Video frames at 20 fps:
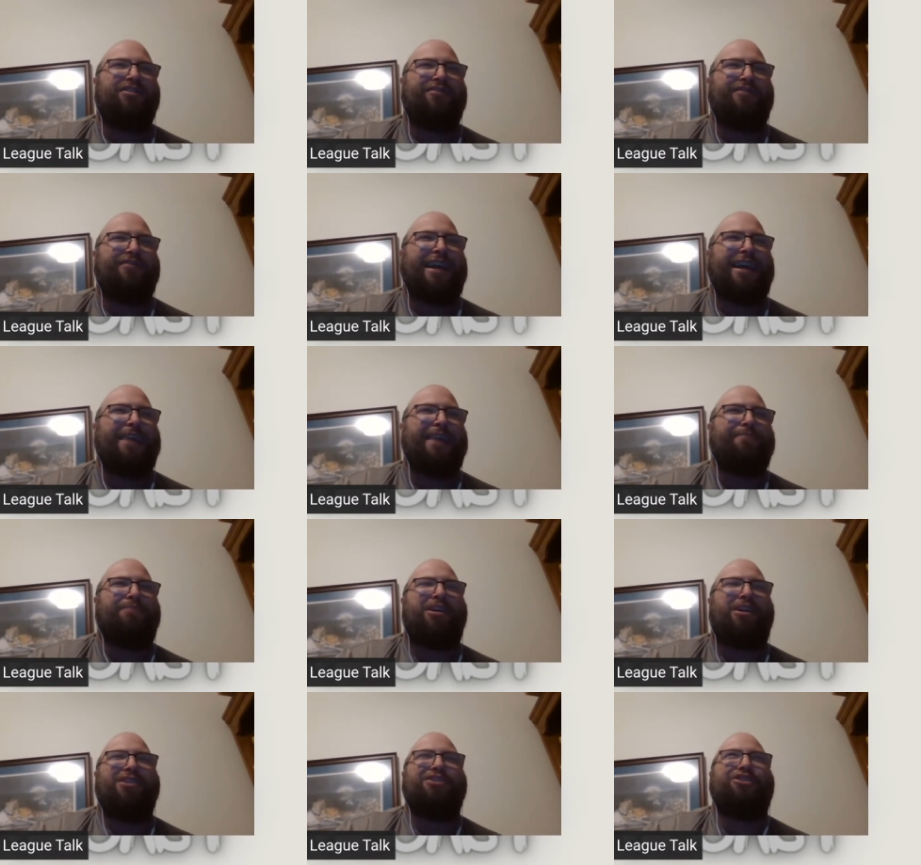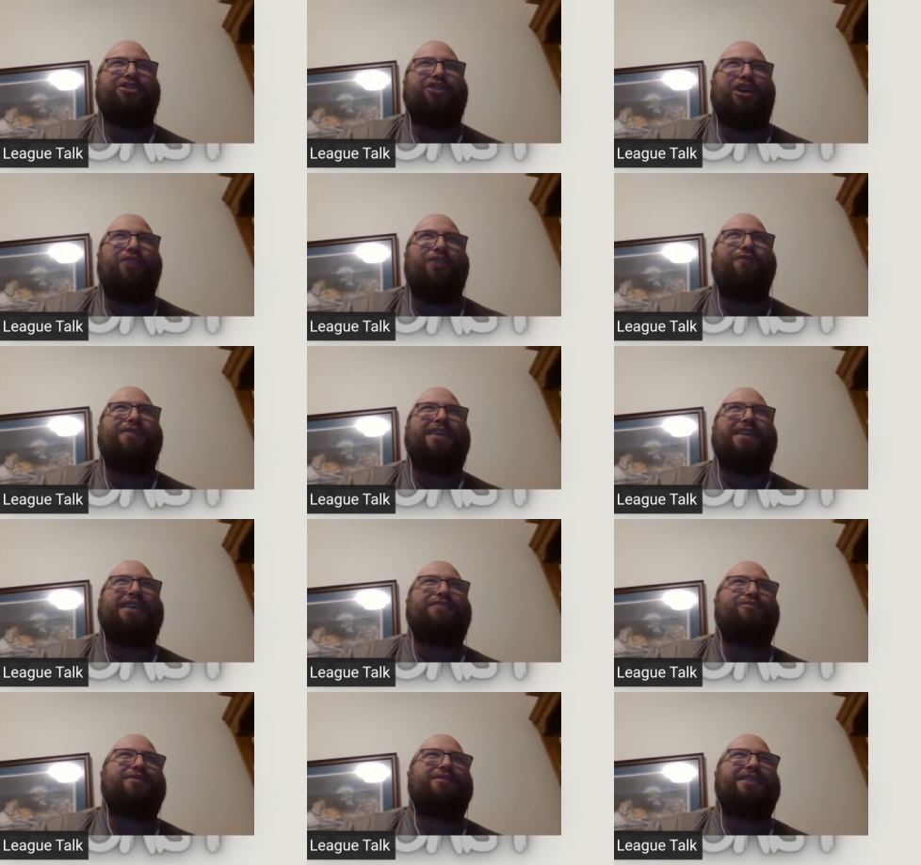they had Bon
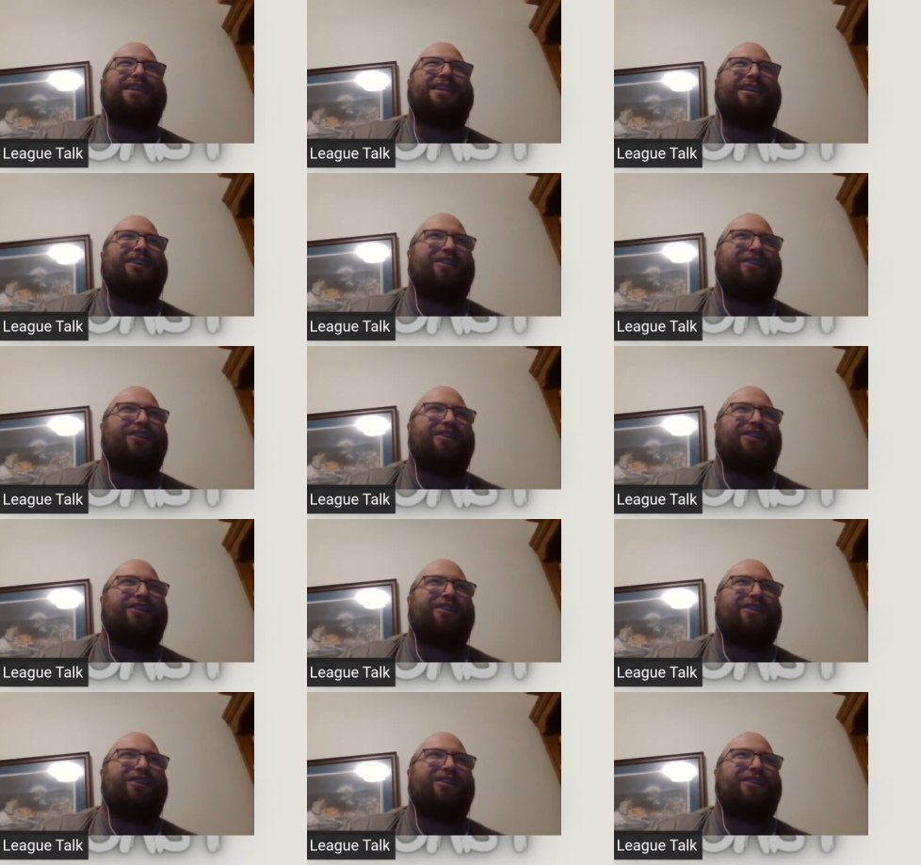Jovi as one of their